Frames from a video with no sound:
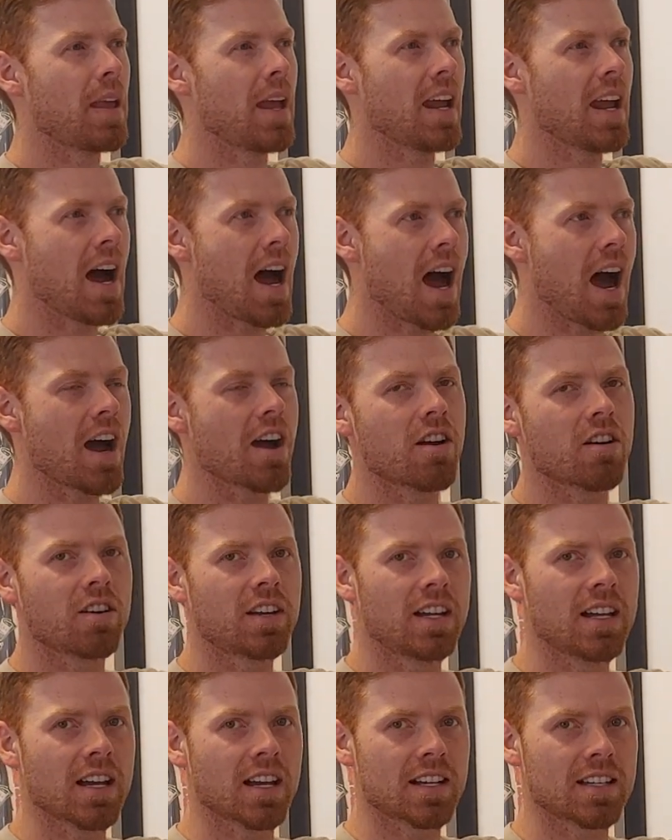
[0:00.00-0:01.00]
a
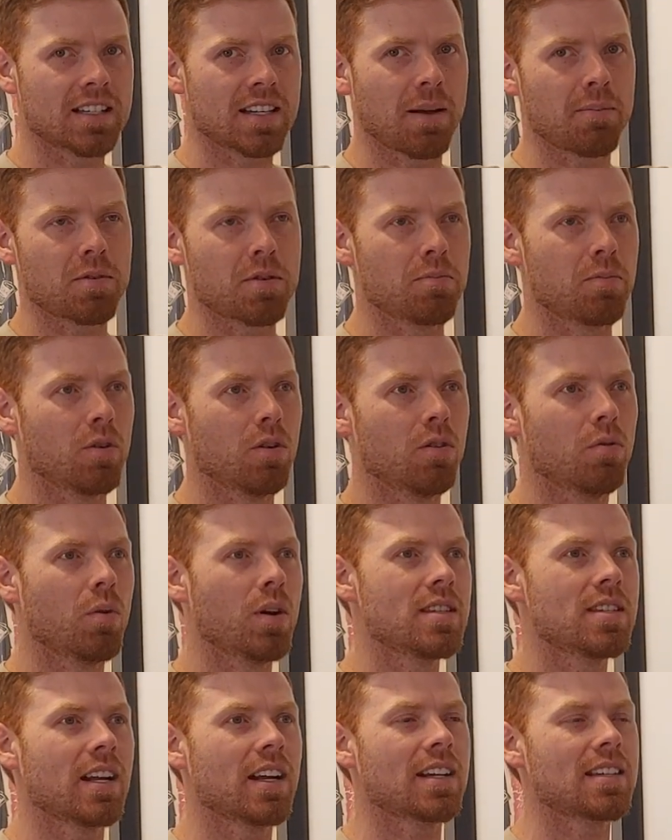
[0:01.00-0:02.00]
hierarchy acceptable?
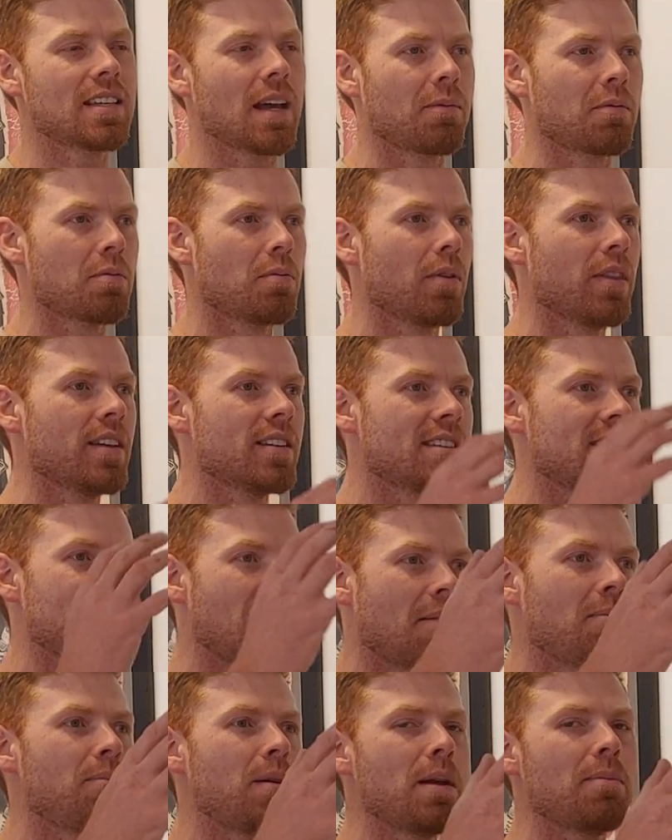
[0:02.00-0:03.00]
Was it acceptable that
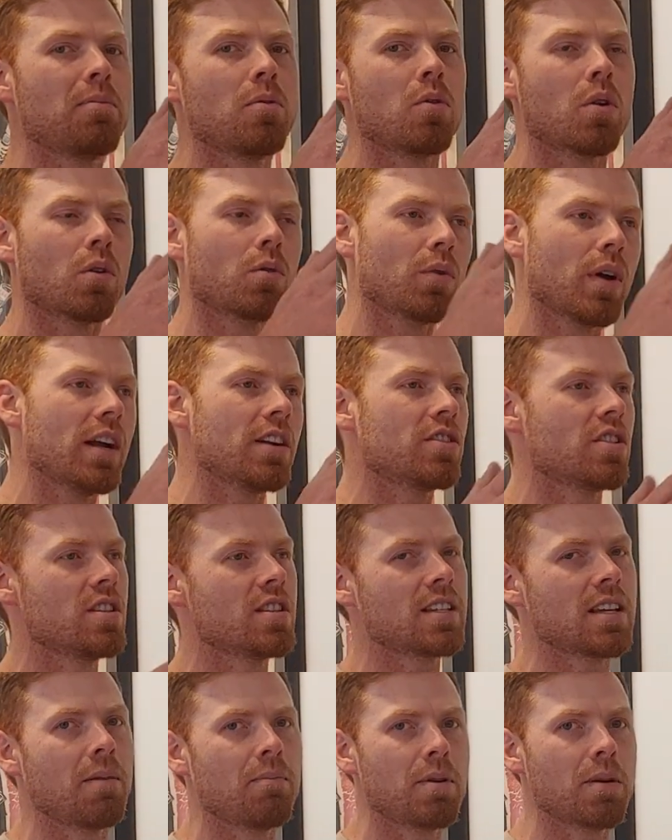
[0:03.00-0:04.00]
some people were rich and
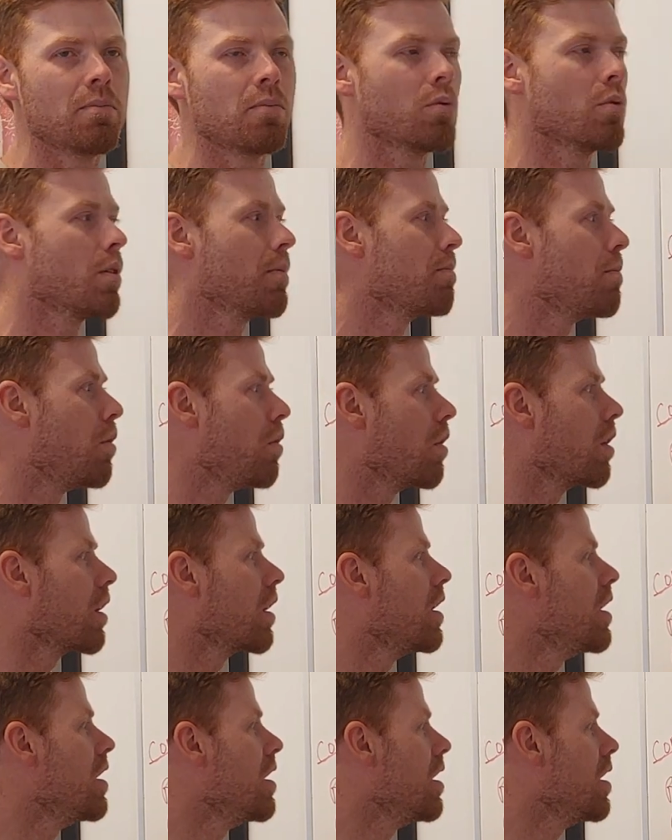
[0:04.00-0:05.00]
some people were poor?